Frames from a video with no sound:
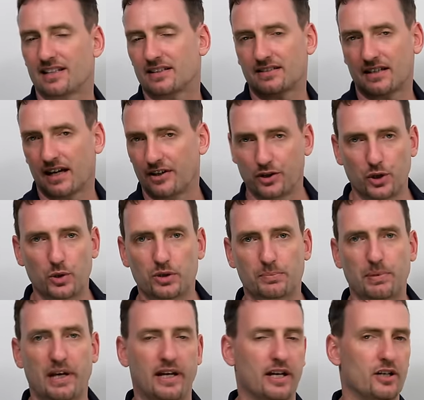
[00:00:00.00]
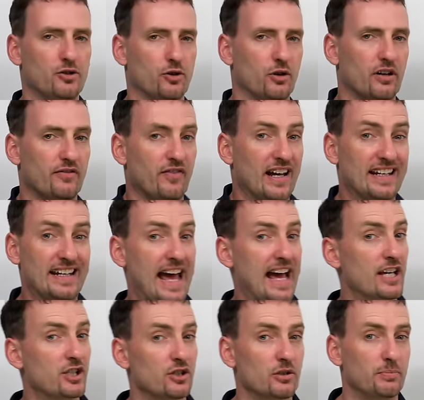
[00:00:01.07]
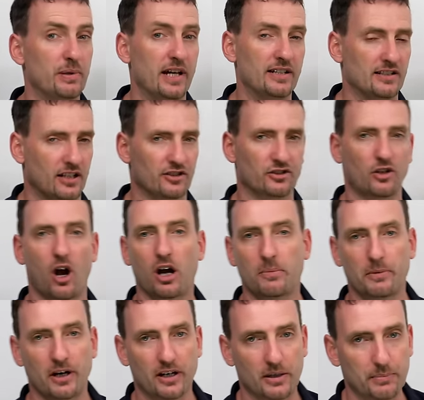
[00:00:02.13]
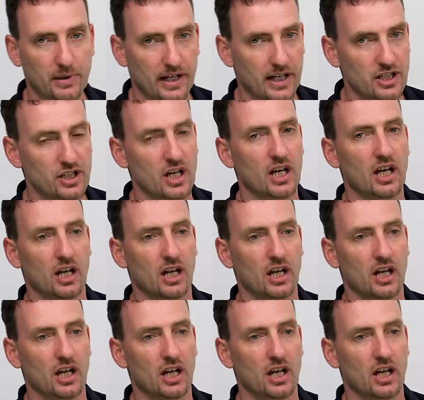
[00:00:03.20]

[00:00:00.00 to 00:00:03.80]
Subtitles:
like a news page or a financial page, like a stock market page,